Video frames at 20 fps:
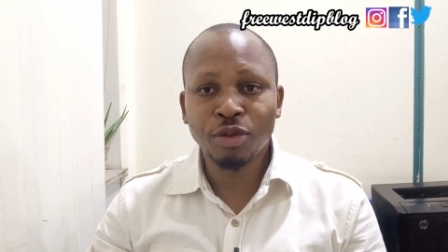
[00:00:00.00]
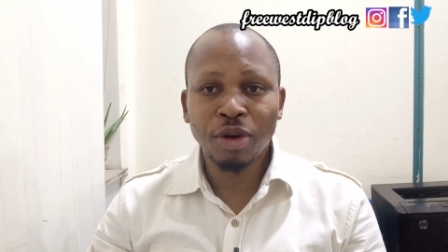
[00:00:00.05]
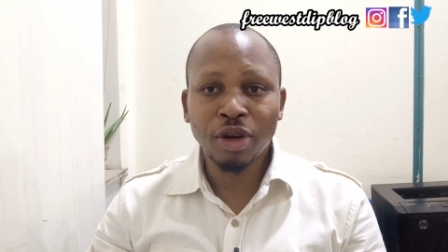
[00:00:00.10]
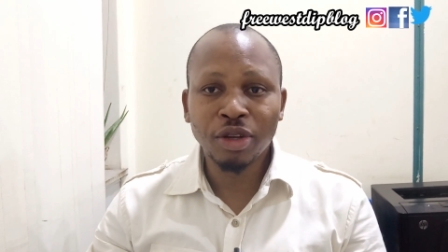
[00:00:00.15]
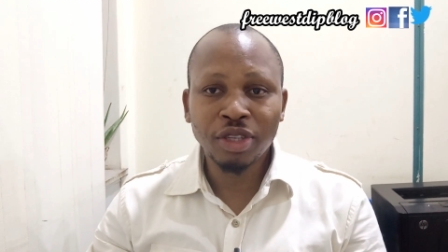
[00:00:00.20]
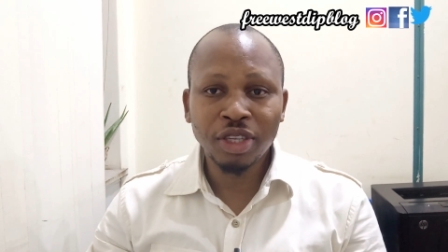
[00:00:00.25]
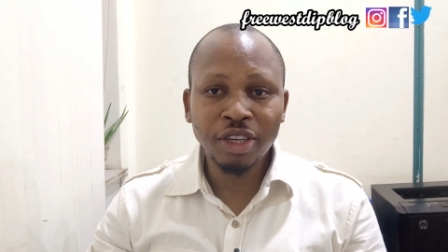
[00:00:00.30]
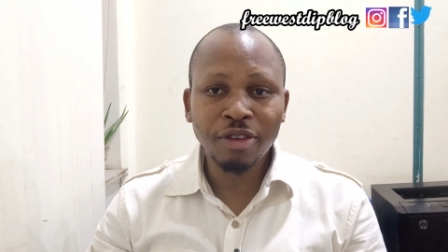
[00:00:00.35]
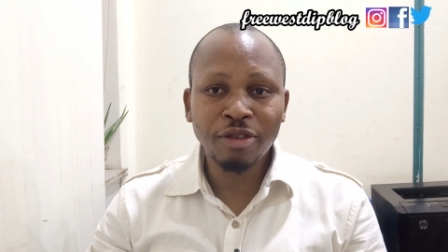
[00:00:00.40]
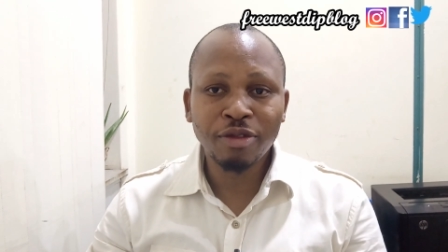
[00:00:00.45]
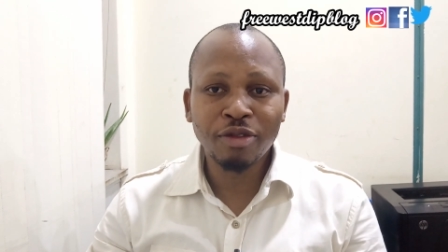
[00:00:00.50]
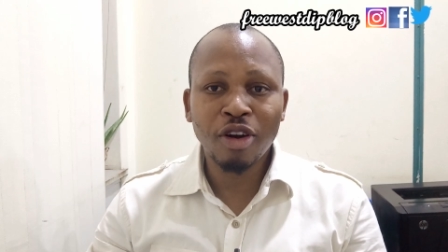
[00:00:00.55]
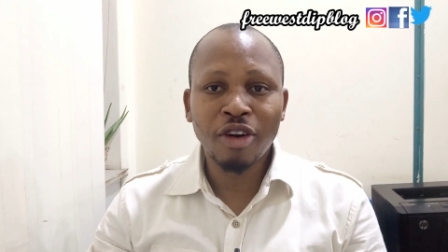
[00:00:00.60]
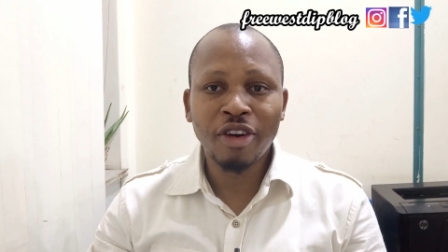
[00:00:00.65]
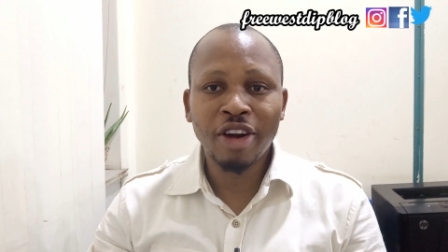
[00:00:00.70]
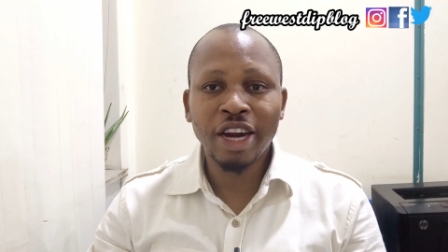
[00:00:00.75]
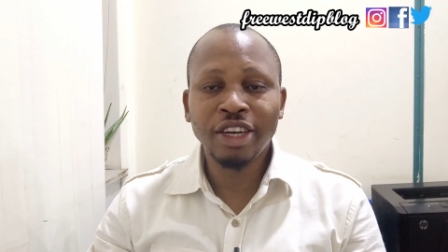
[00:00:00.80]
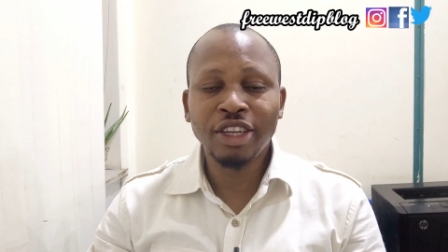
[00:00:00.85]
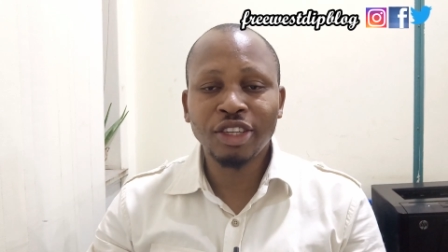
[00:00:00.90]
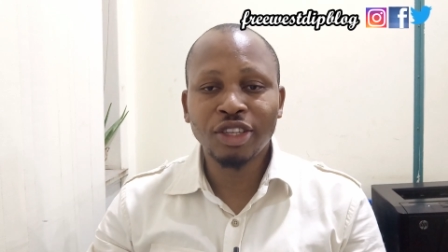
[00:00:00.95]
But if
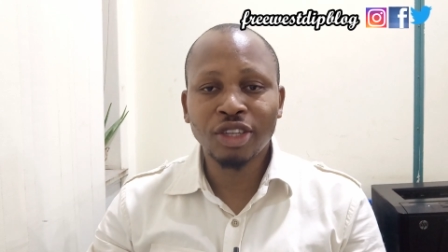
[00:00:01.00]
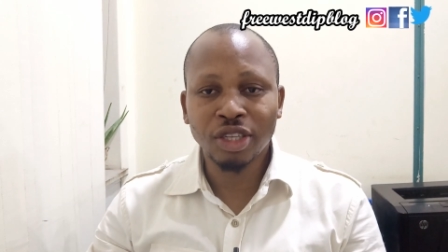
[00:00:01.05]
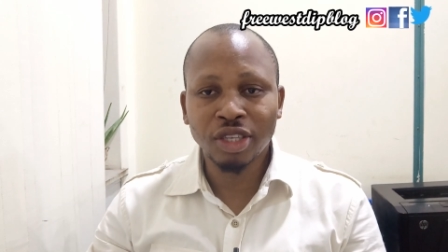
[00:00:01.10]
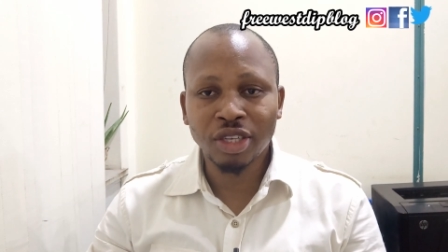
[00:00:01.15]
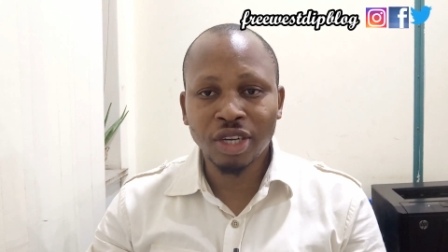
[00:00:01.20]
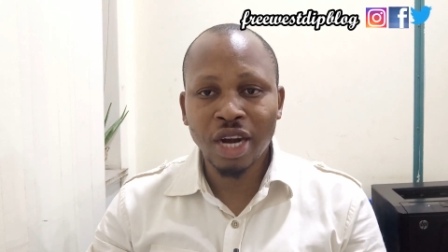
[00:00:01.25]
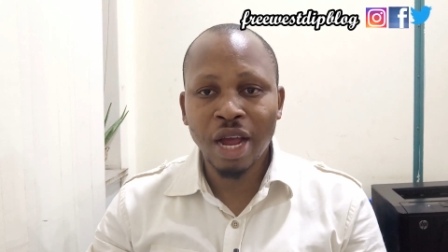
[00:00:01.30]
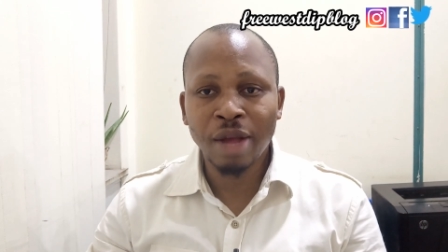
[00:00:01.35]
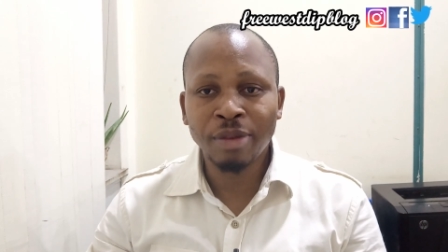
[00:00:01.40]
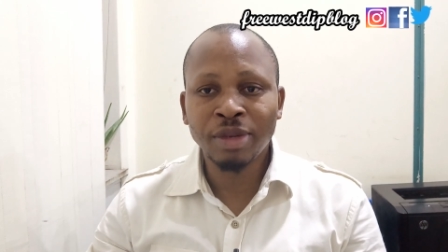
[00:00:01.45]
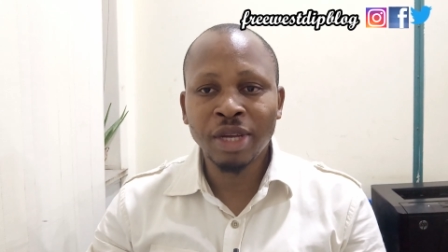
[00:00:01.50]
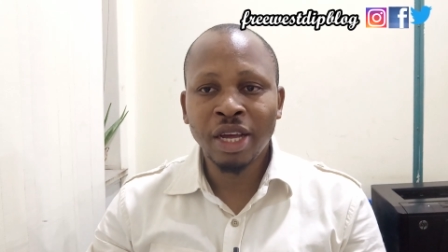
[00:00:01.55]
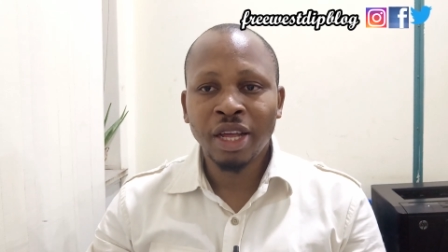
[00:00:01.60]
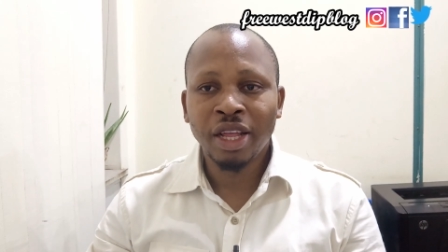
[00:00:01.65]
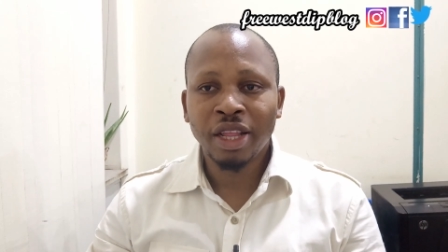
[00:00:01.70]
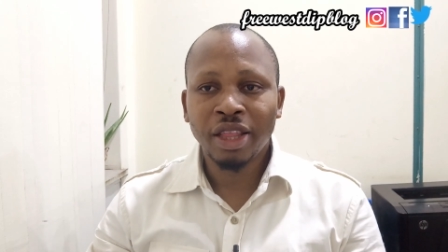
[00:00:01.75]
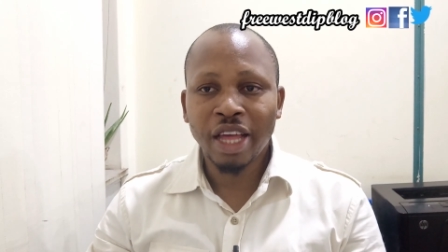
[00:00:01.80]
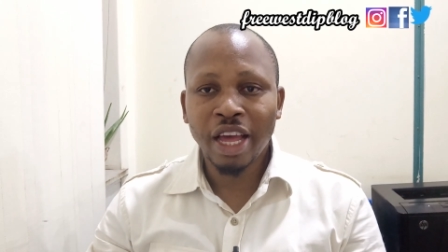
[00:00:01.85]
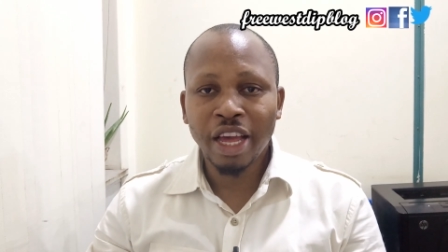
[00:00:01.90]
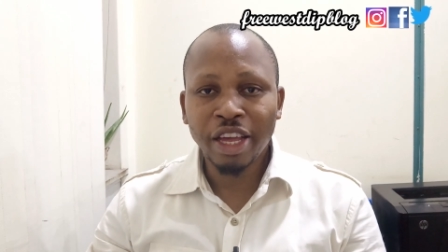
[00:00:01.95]
already subscribed,
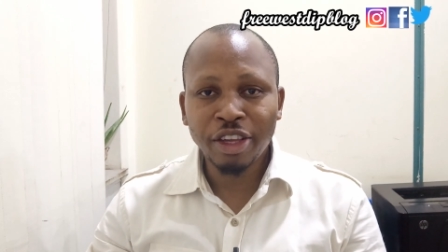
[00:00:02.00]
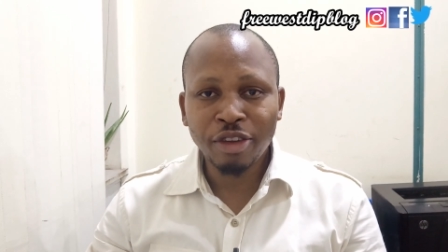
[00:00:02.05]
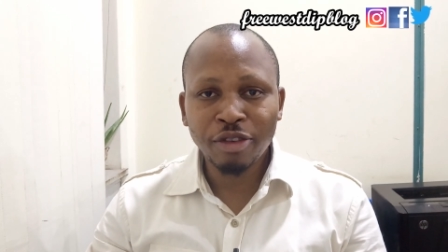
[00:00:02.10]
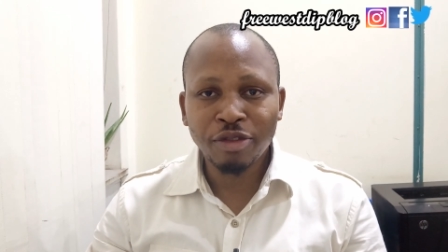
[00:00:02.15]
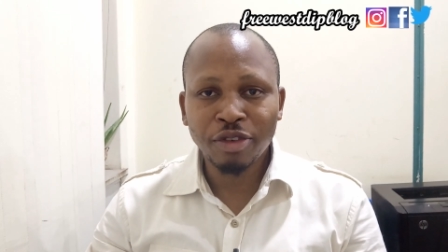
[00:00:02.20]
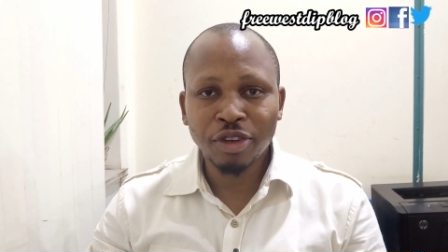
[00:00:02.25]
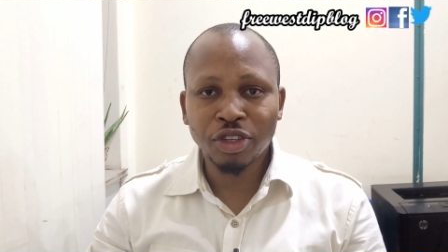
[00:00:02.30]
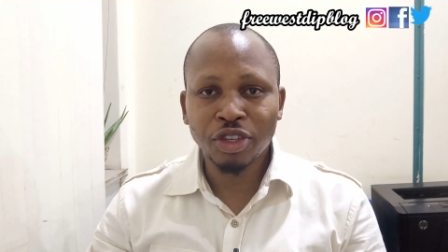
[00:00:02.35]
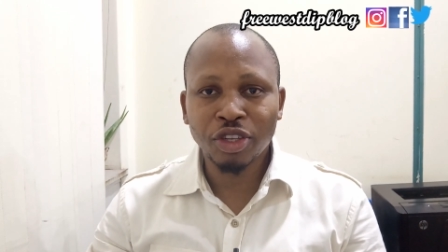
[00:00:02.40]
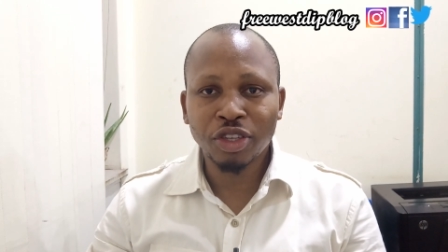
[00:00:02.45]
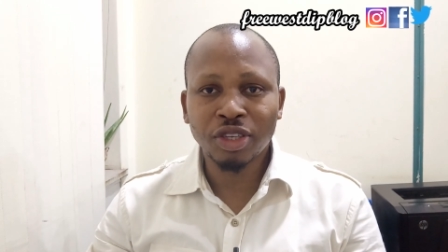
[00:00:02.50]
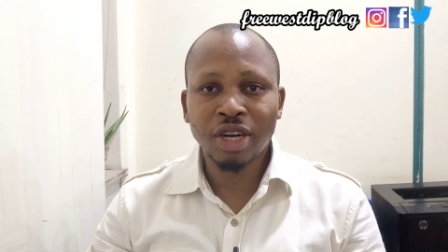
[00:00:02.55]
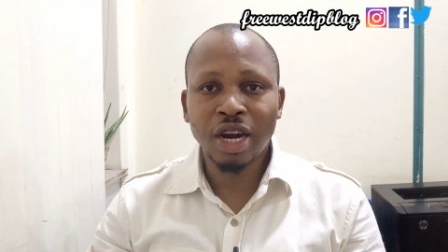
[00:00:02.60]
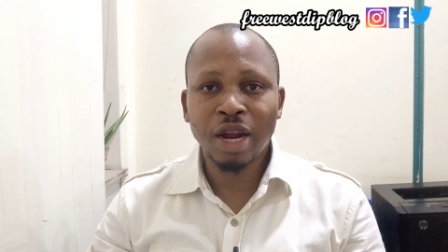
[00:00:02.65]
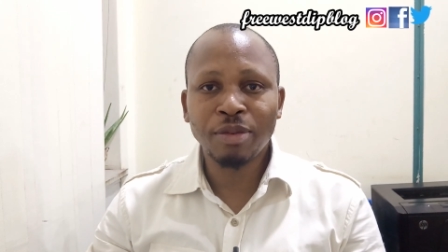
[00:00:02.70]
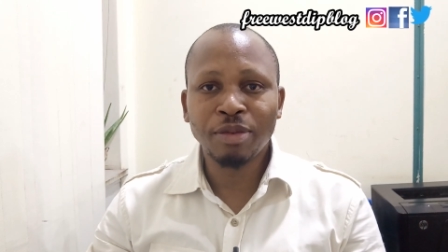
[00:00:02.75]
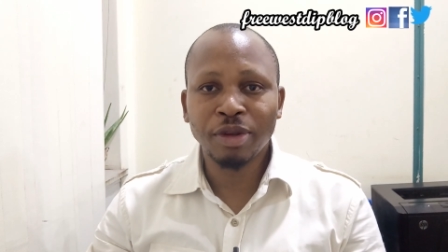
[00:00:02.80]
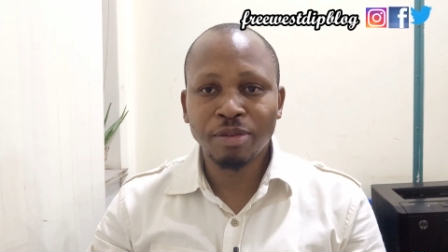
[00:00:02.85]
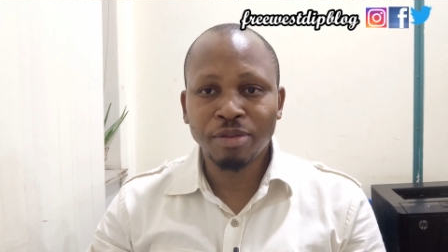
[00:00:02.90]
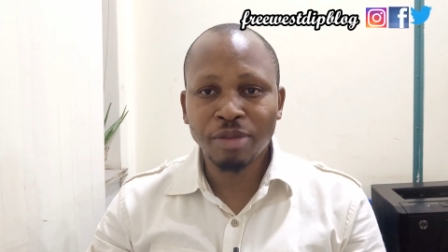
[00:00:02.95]
thank you for
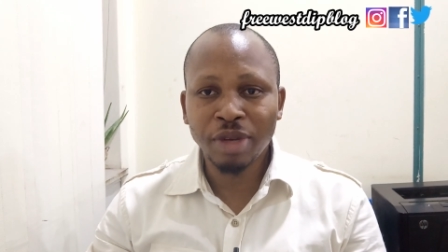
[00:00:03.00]
subscribing.